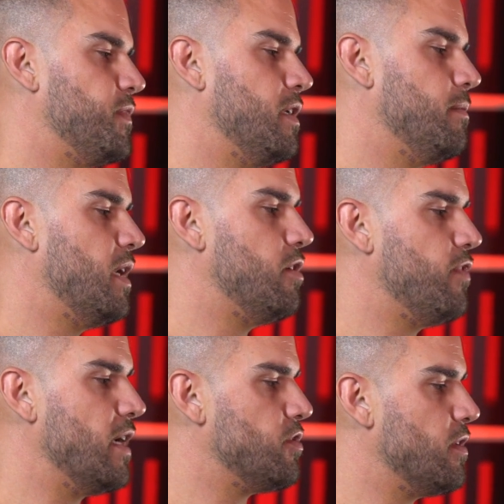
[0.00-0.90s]
in
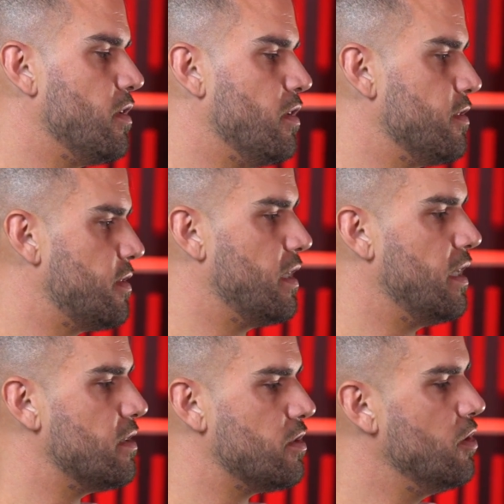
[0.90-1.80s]
manufacturing costs,
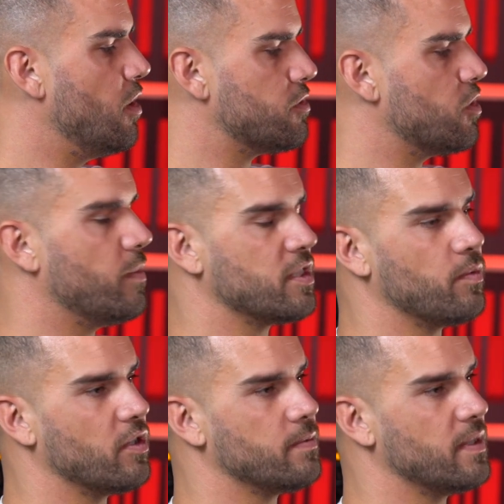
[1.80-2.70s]
it's not so much
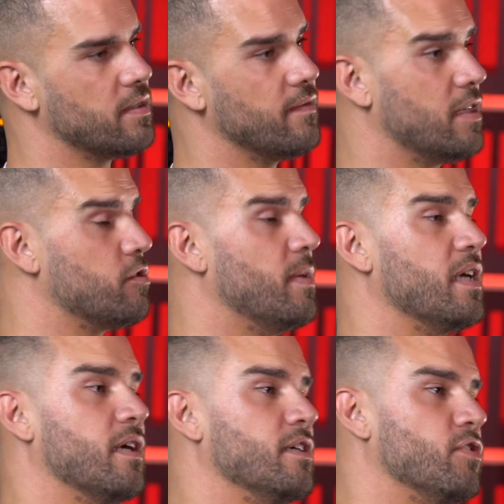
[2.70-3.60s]
more expensive than to
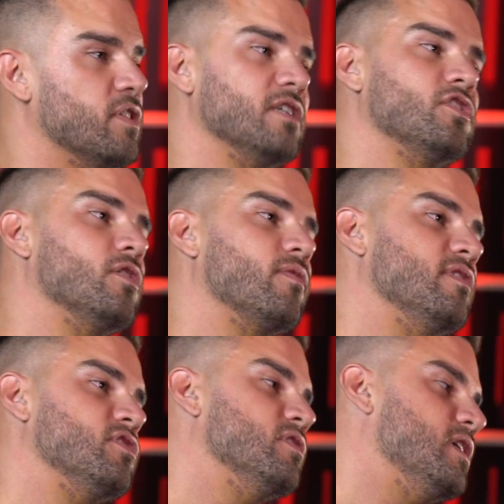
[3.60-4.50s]
making a traditional
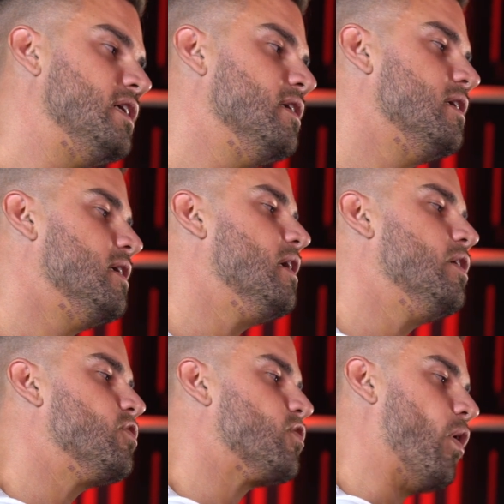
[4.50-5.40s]
Revision D.
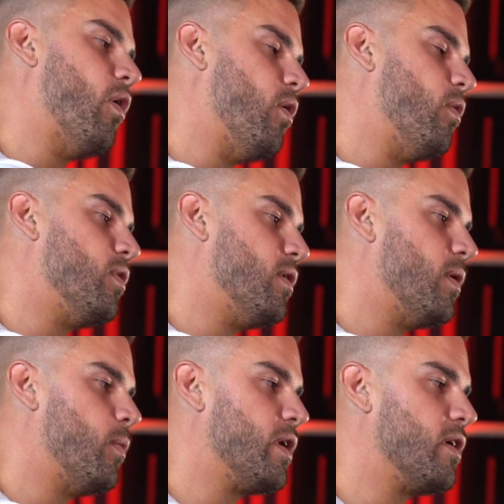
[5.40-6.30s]
So
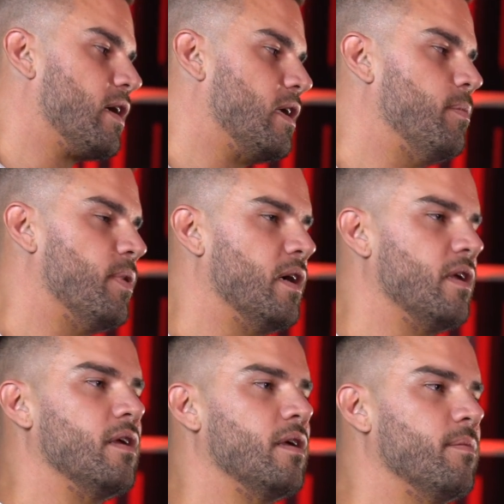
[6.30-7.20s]
we're gonna keep
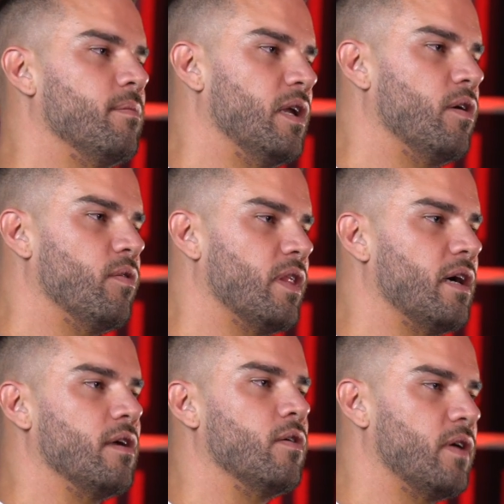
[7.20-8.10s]
it below
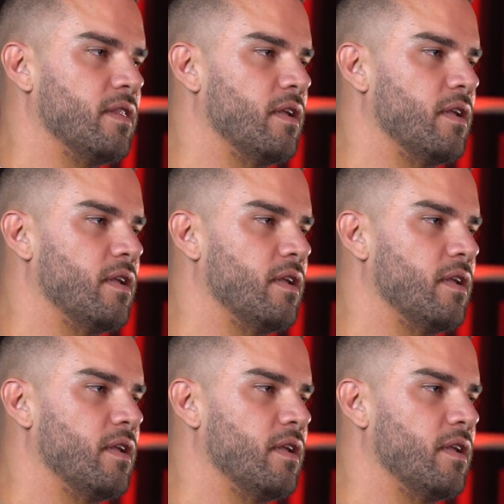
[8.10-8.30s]
that or at the